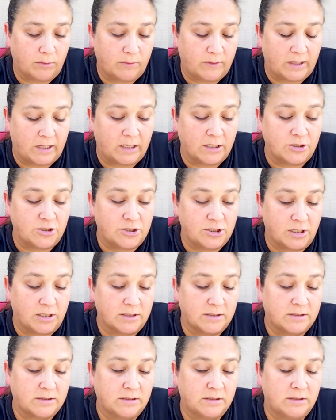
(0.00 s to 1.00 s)
that I
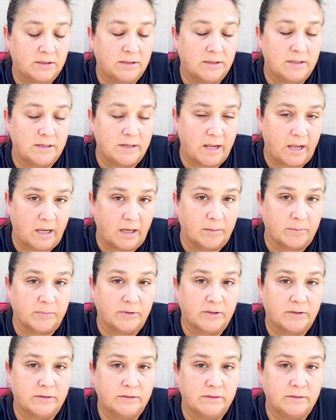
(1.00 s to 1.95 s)
just named